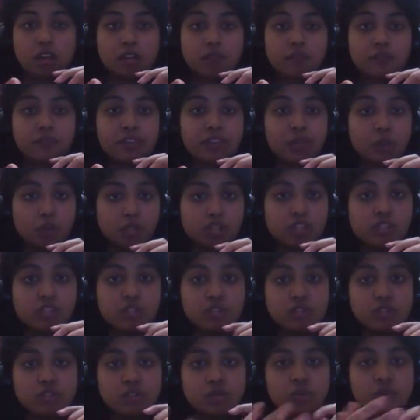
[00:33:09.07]
we
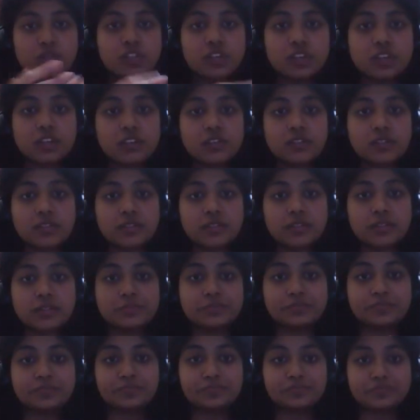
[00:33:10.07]
also know that
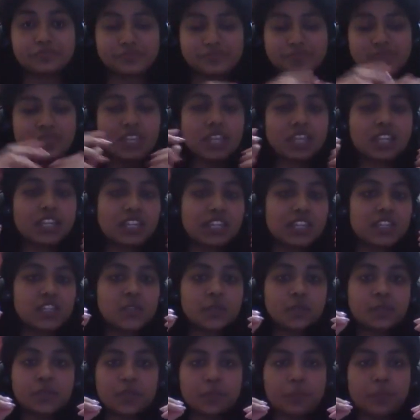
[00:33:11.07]
kids
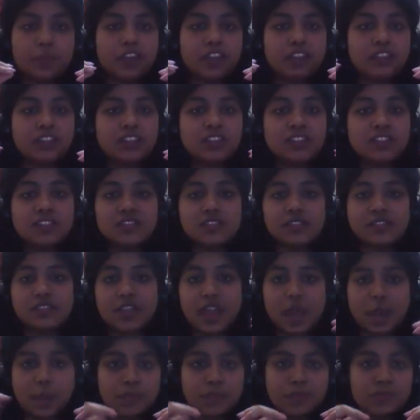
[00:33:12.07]
prepare these
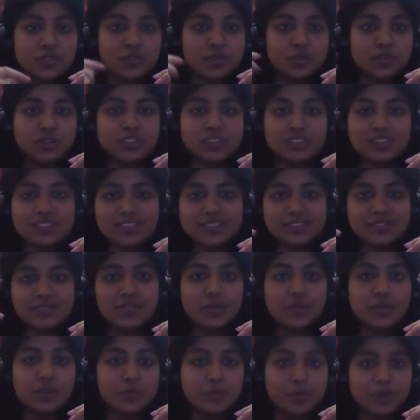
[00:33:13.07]
rap songs
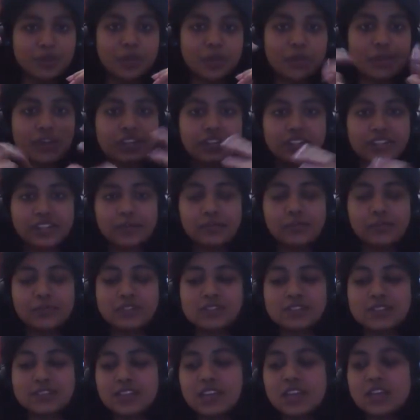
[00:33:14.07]
for periodic
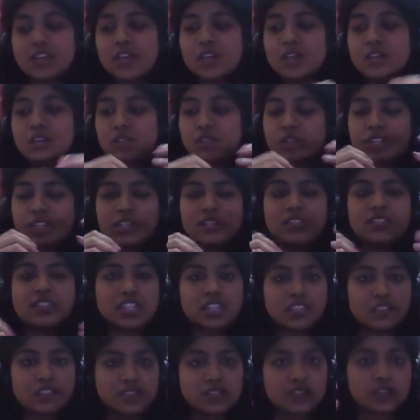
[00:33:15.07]
tables, so it's
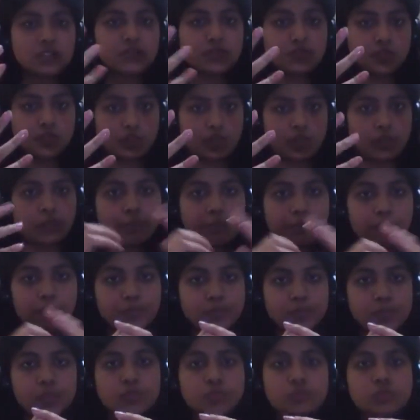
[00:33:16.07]
easier for them
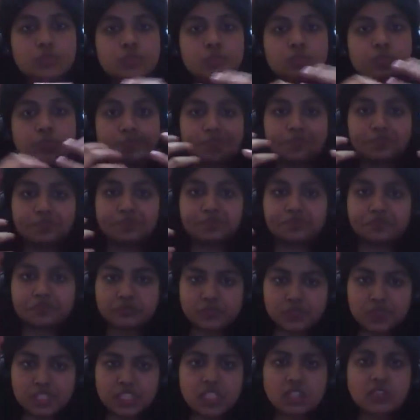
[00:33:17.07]
to
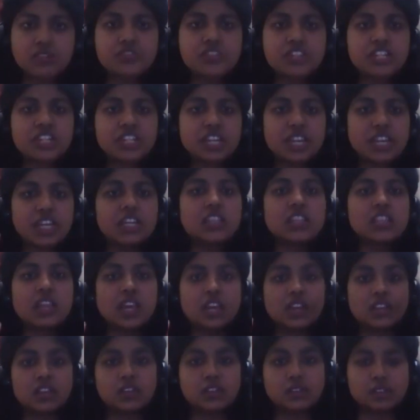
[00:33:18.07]
retain
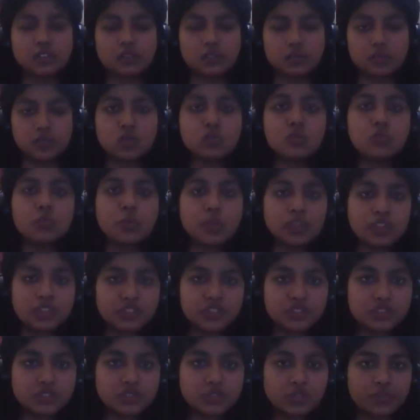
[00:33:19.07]
that too
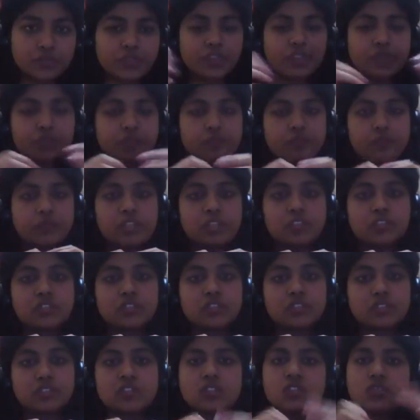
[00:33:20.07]
much of
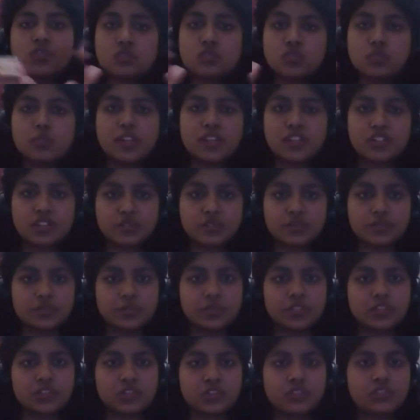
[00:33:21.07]
information. It's too much
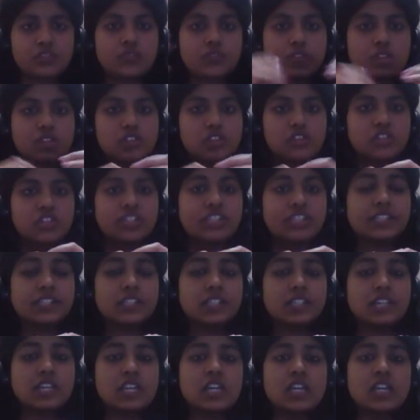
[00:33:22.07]
information for a child